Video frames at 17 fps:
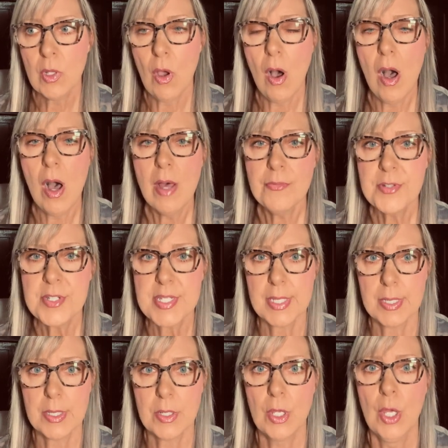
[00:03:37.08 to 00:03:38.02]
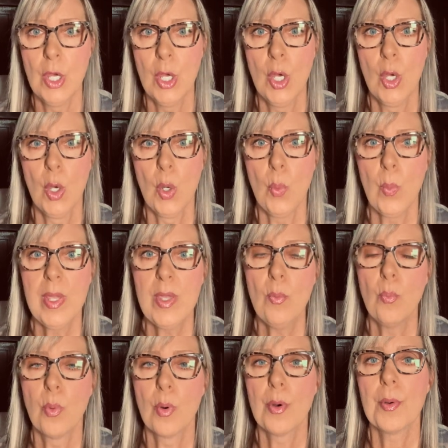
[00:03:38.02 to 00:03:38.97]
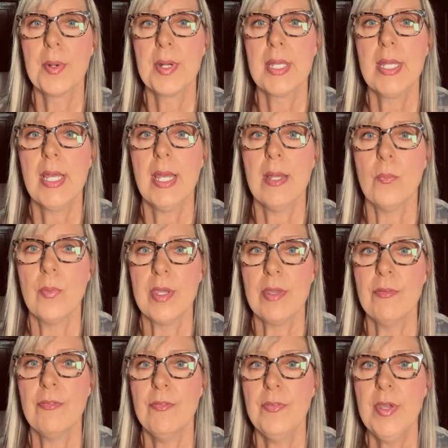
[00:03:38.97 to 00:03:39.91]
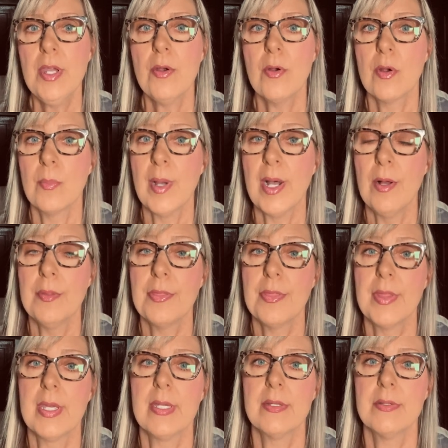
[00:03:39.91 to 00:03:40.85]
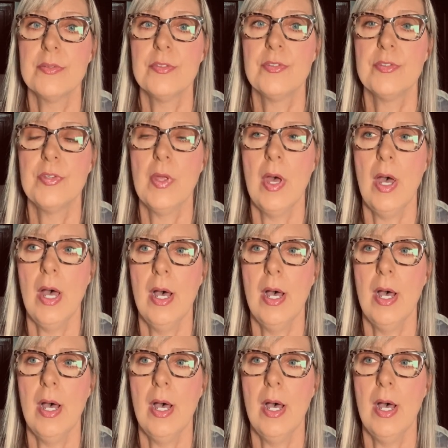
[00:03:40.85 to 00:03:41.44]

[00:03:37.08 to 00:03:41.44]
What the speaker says: often we worry and we fear about things,